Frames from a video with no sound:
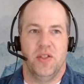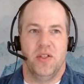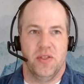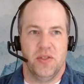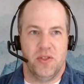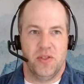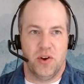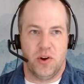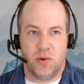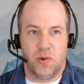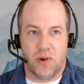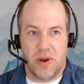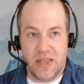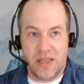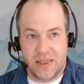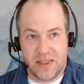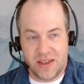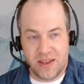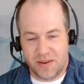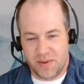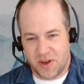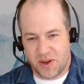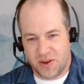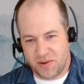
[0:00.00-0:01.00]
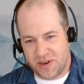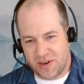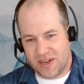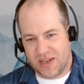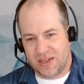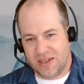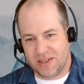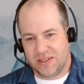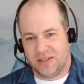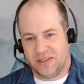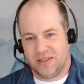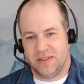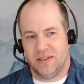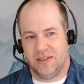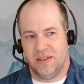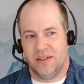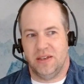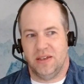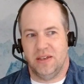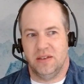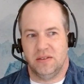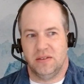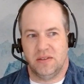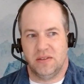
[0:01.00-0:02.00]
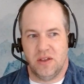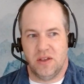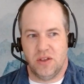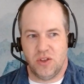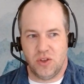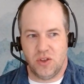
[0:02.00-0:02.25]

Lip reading: The great thing about GridEx is that